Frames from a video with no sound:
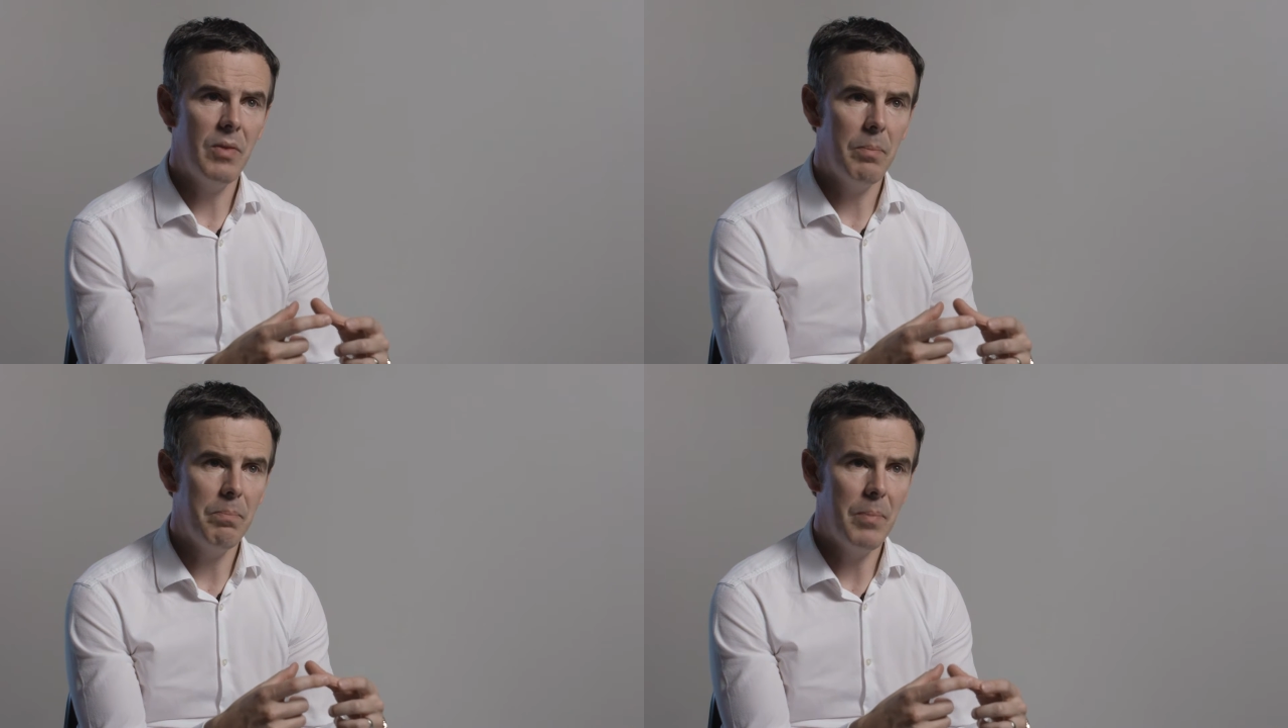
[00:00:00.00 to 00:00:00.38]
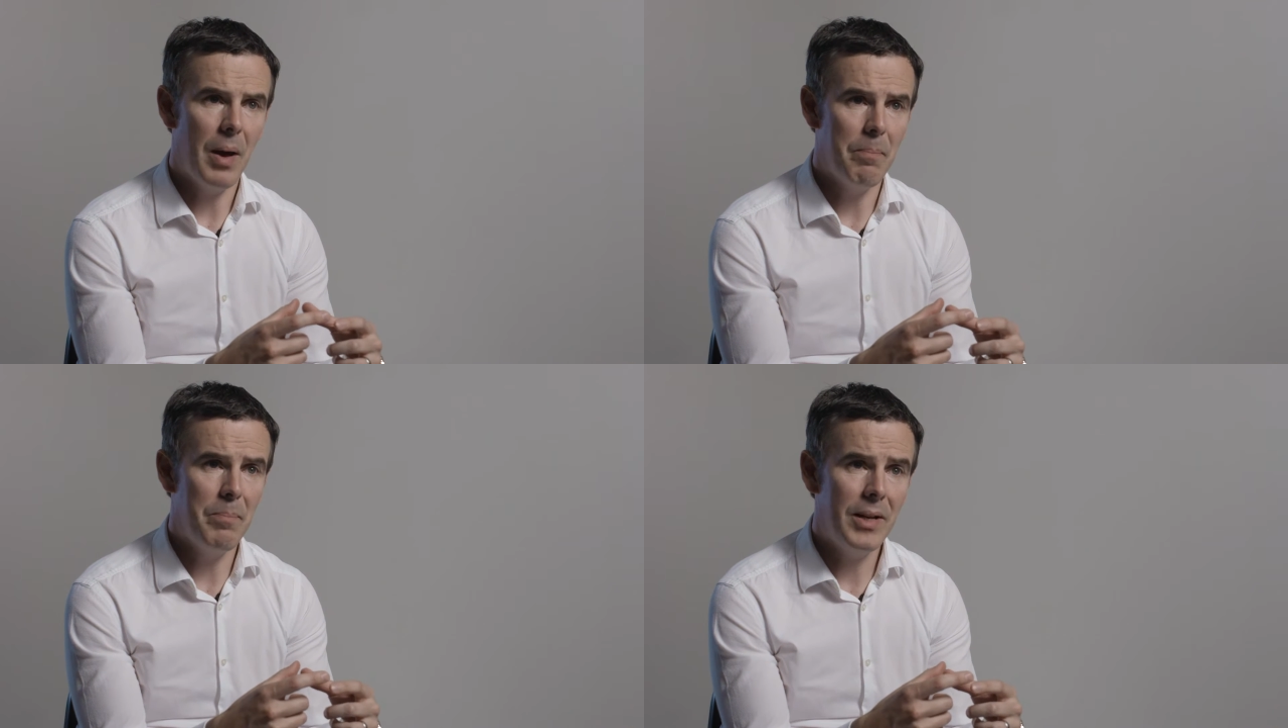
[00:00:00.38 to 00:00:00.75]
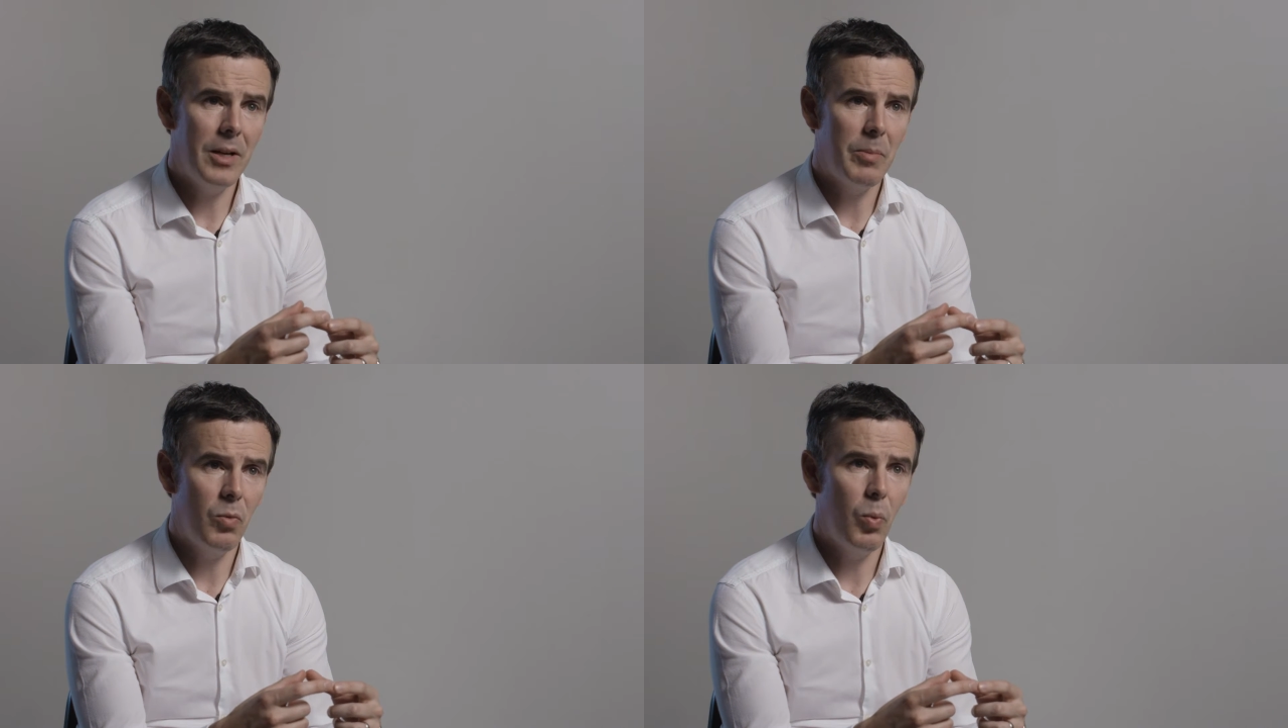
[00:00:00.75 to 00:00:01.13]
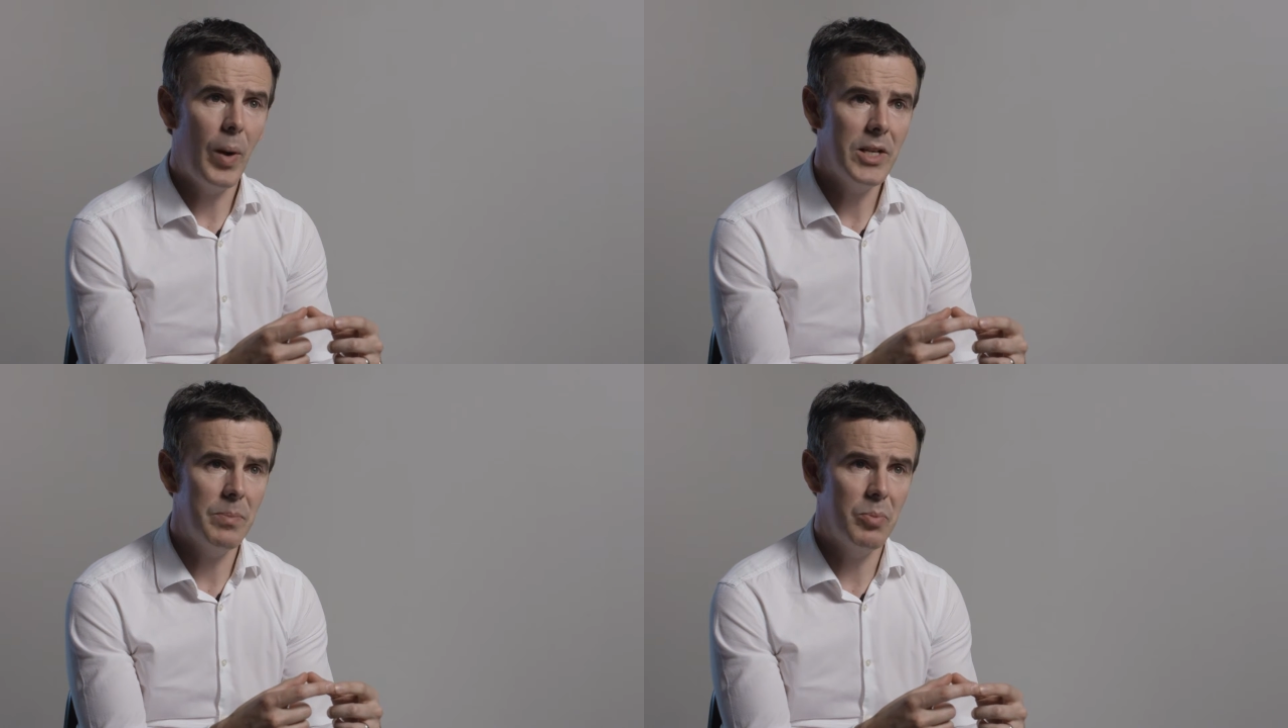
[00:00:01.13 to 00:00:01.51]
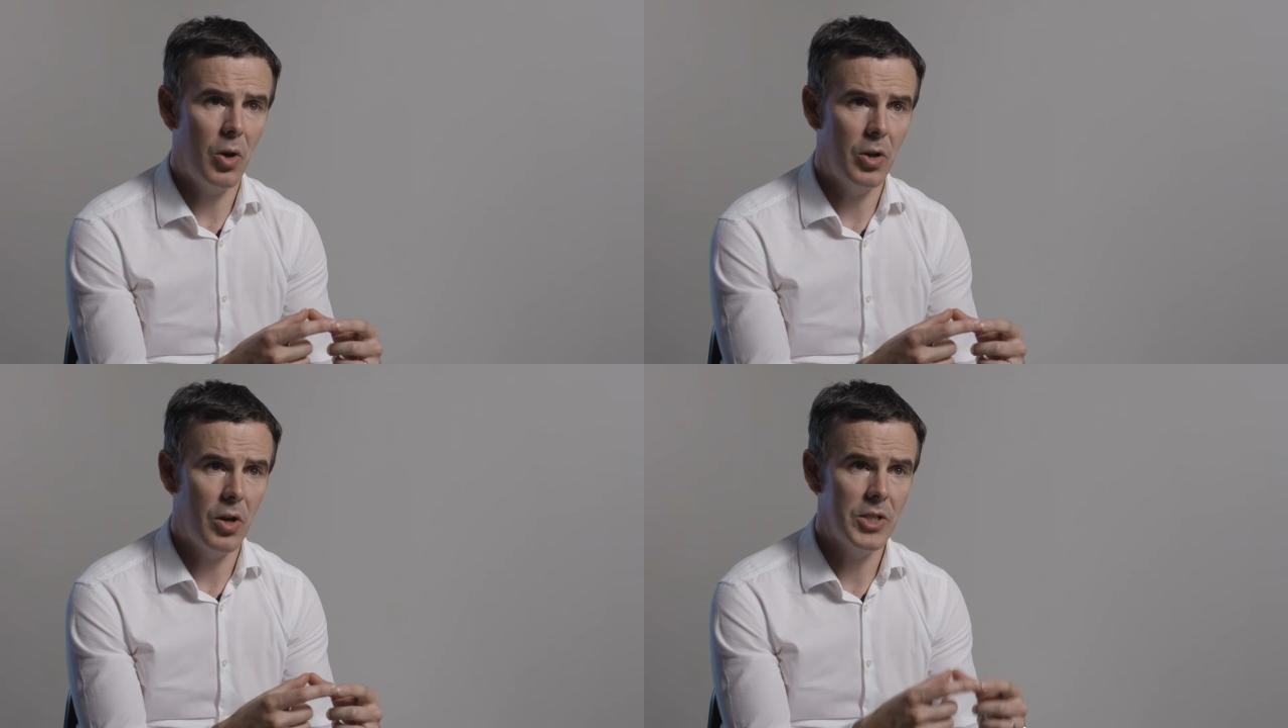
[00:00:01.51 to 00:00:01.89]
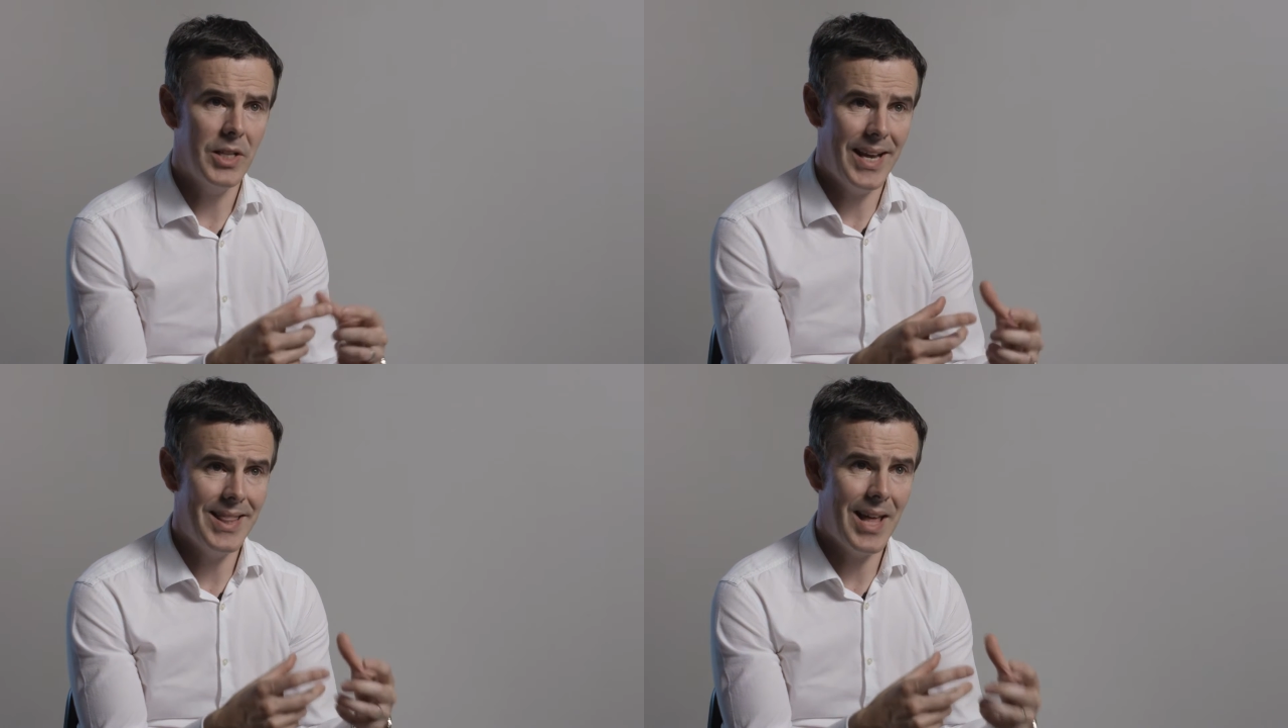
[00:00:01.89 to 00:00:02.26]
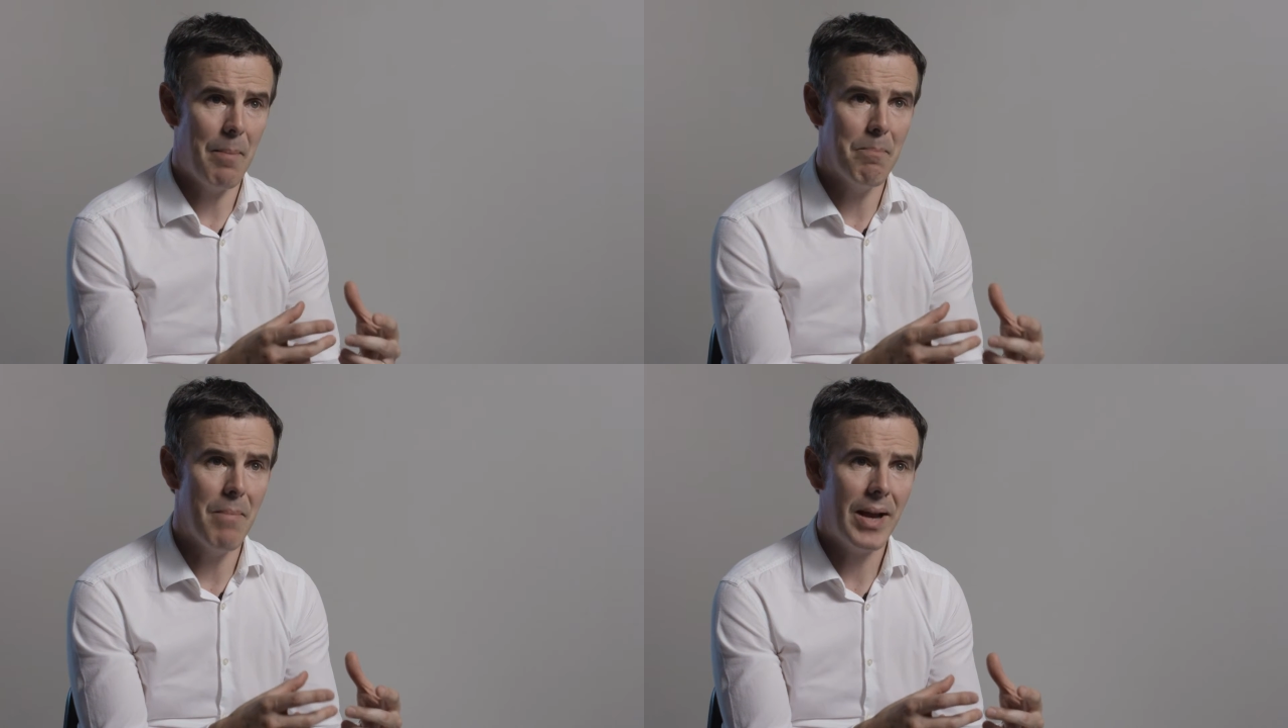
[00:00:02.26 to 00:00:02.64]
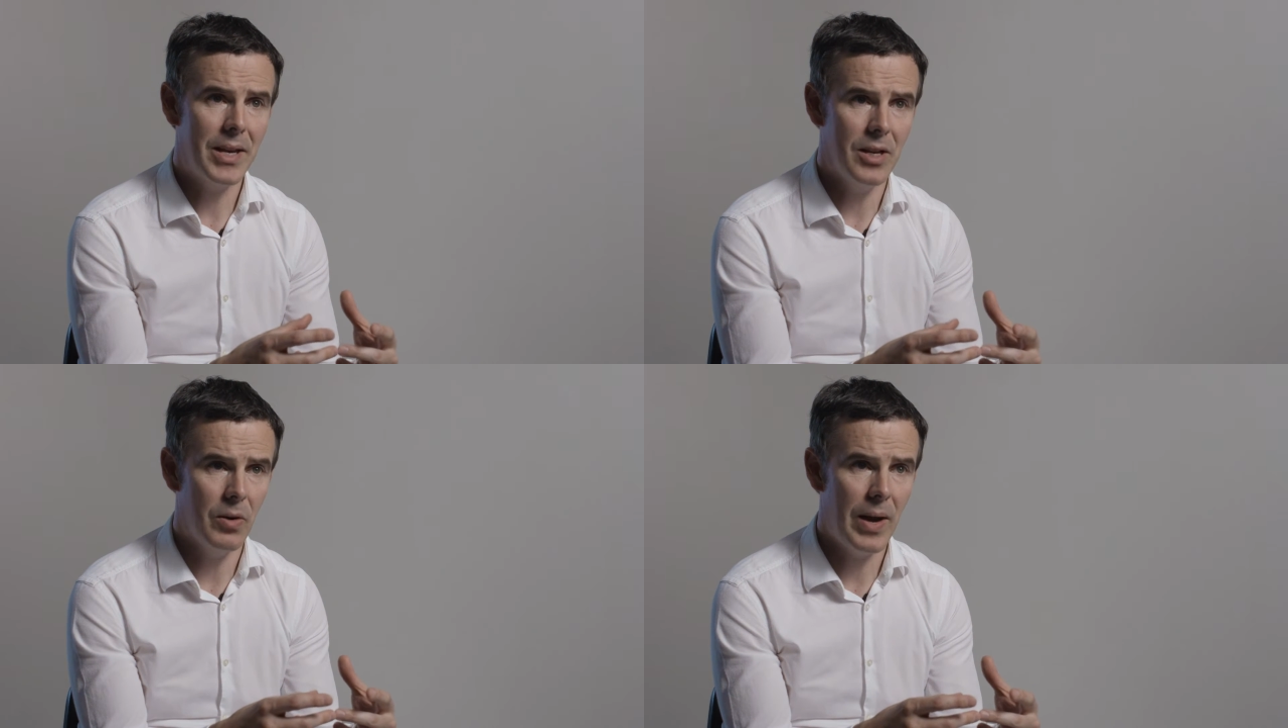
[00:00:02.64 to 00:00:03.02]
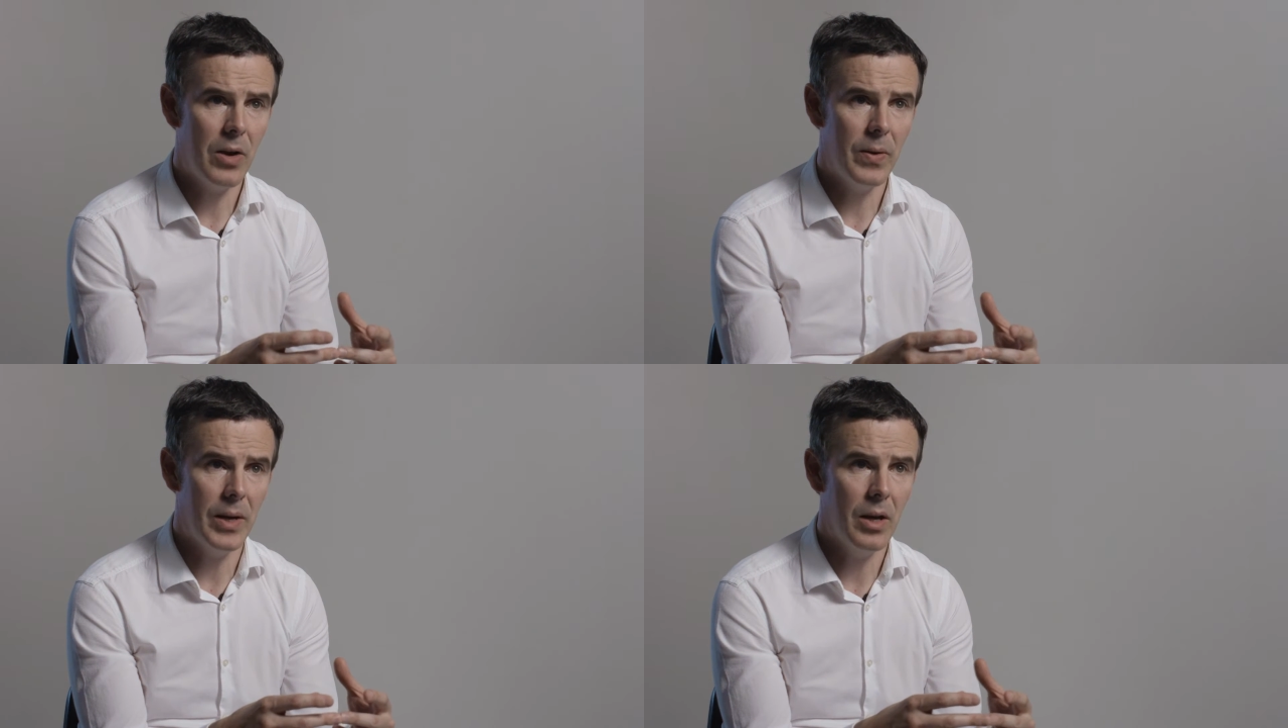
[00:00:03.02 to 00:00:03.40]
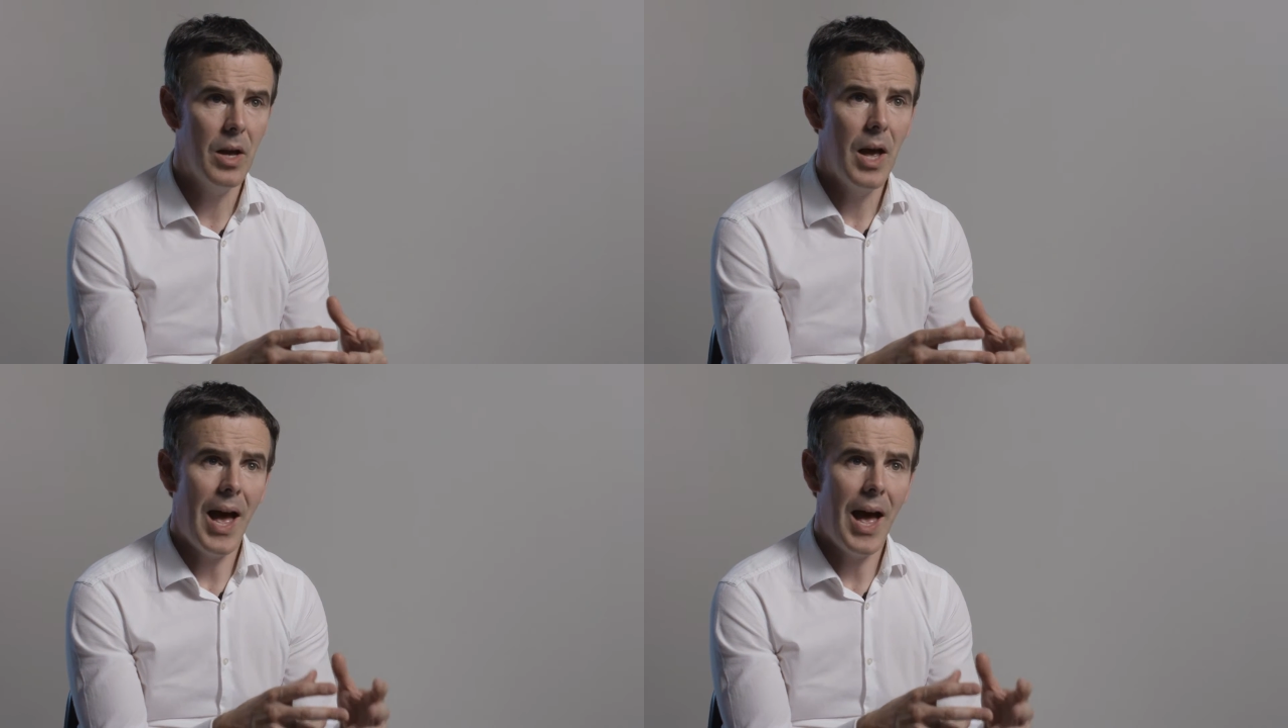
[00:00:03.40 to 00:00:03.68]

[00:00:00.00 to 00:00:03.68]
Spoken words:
a buildup of waste products in that macular area.